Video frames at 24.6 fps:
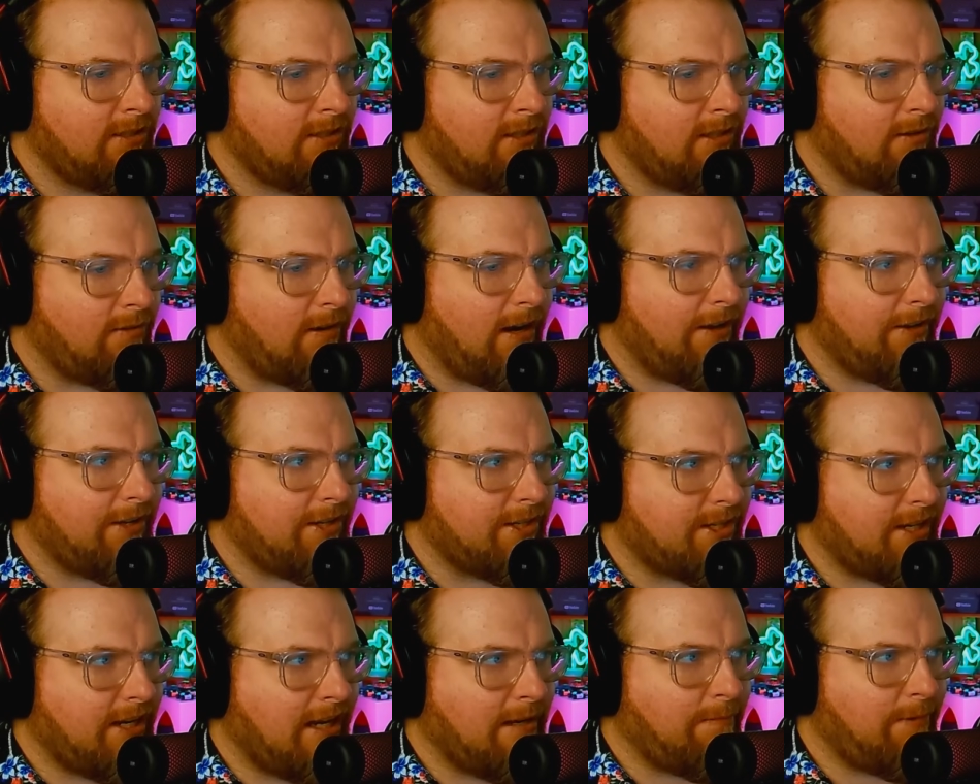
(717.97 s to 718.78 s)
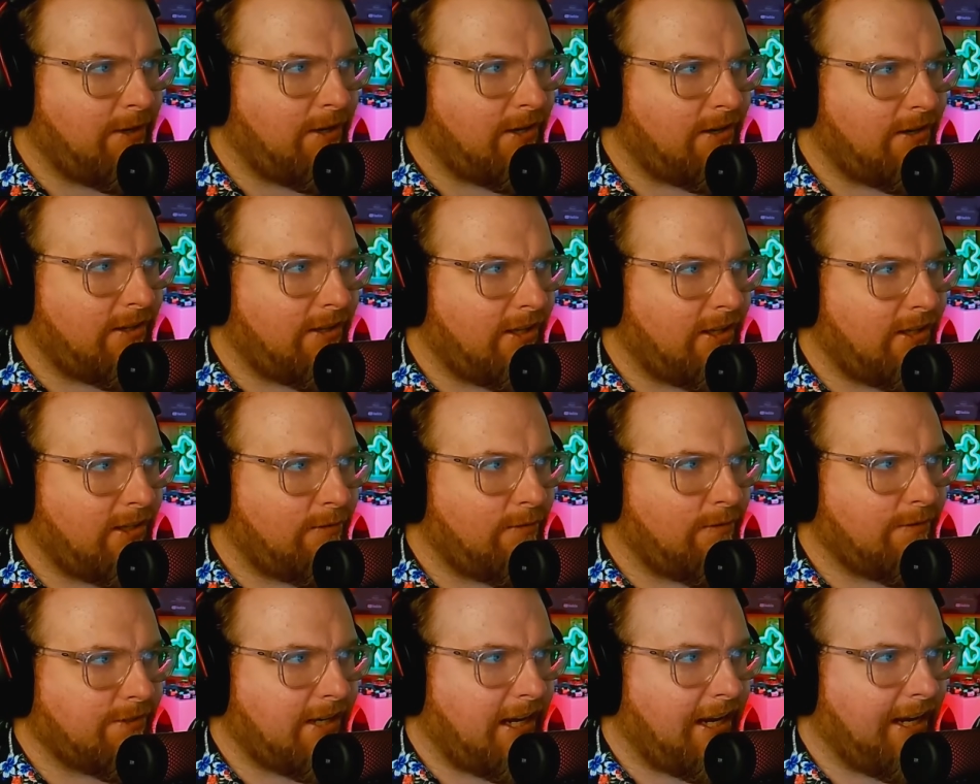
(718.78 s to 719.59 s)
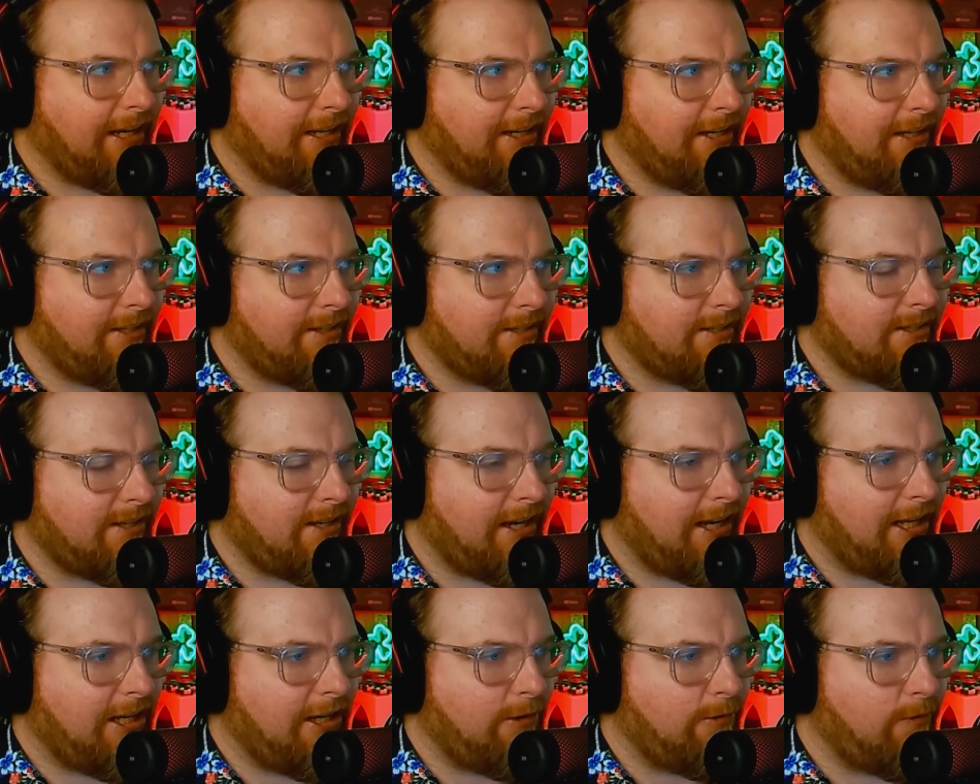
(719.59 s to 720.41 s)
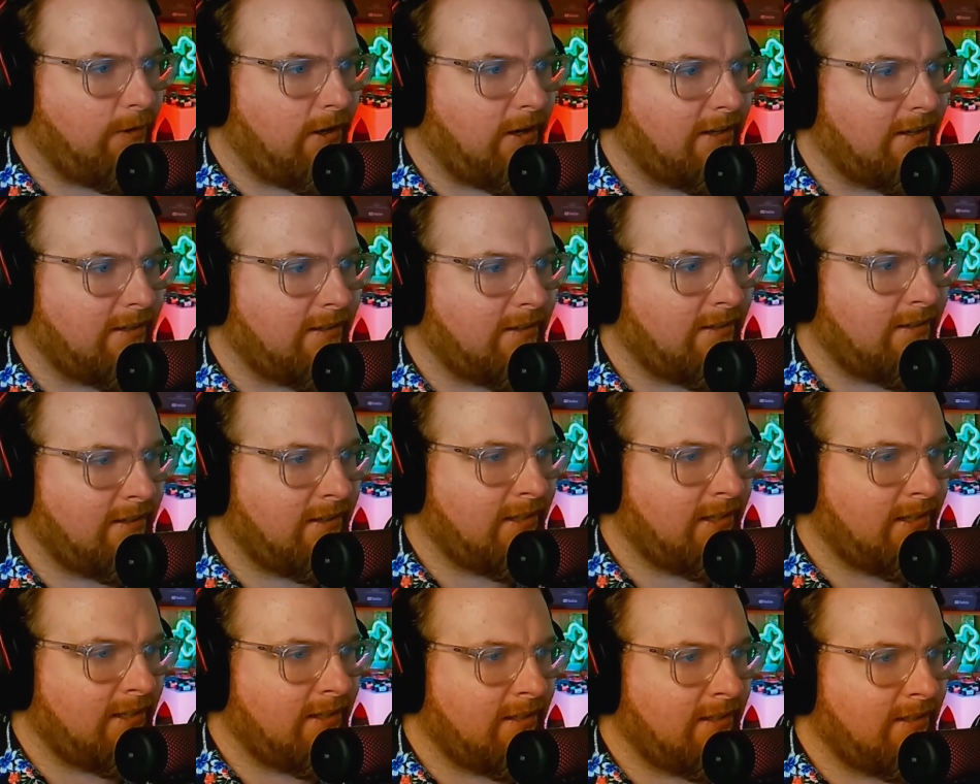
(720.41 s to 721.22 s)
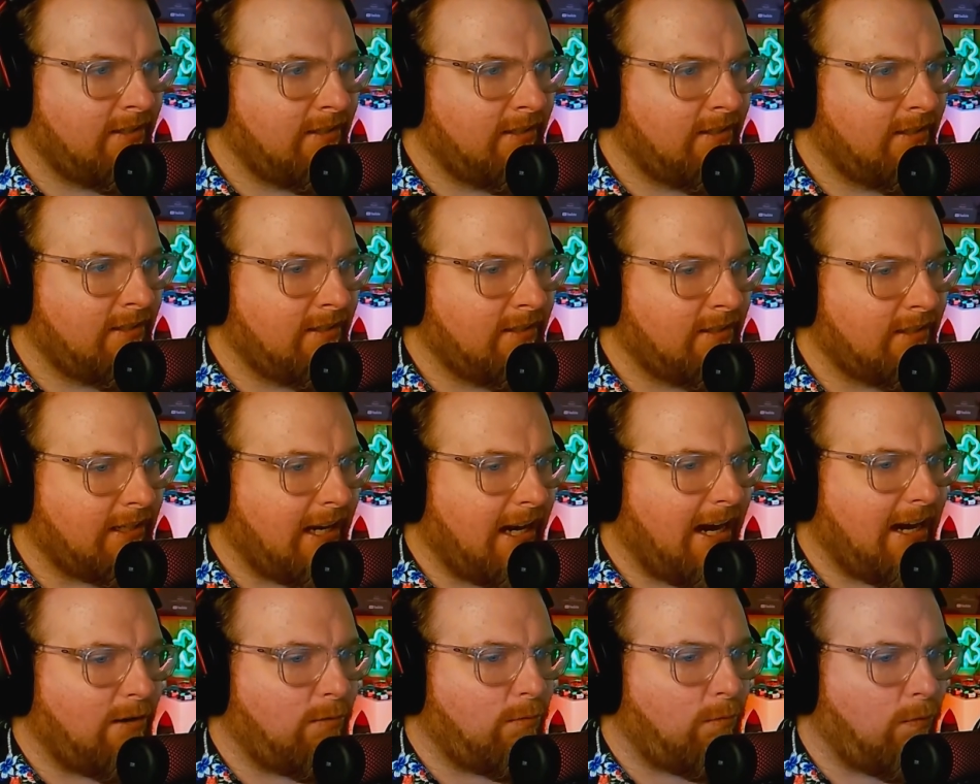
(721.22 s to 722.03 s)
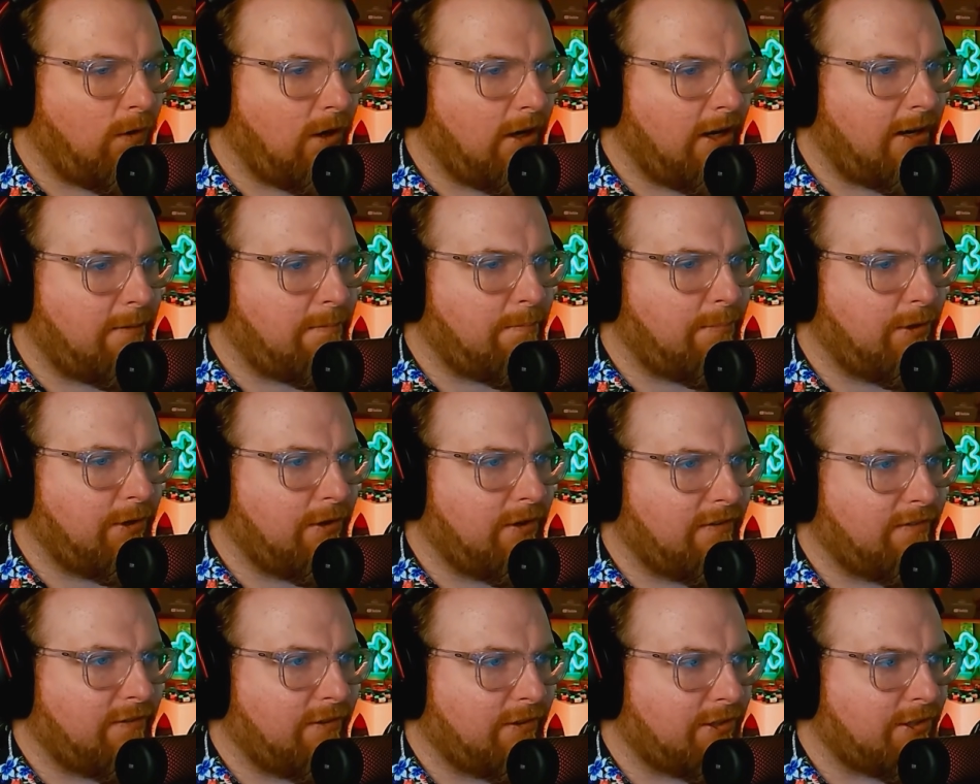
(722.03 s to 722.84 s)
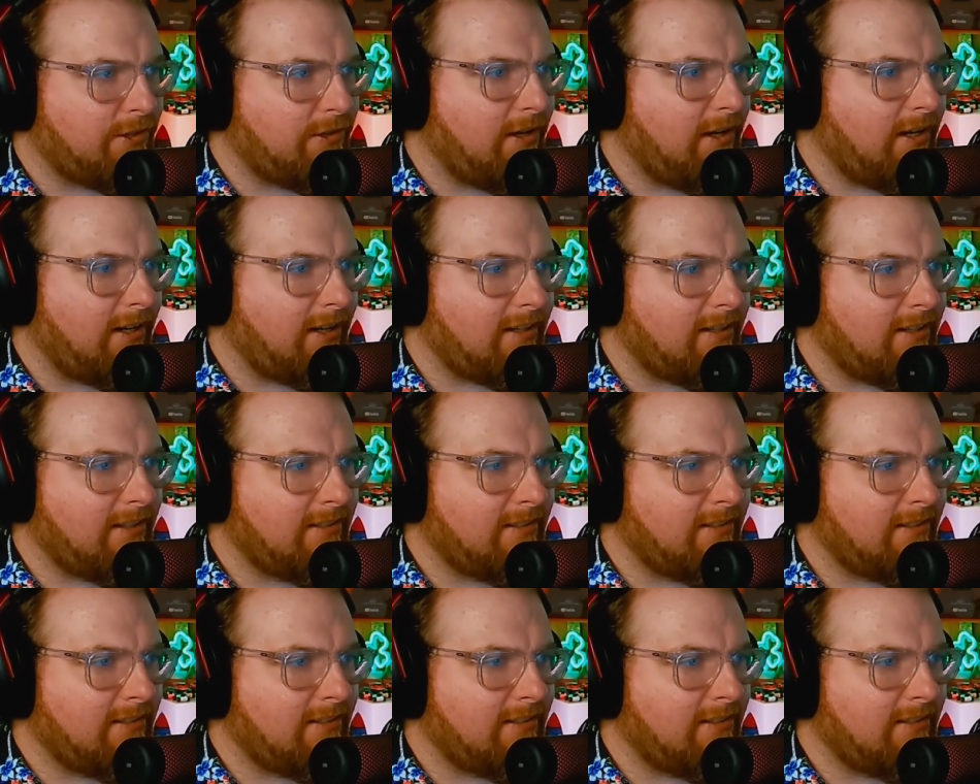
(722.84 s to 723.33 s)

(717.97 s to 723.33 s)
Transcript: Around the same year, the other one was an 80, this is an 81. God, what a beautiful truck.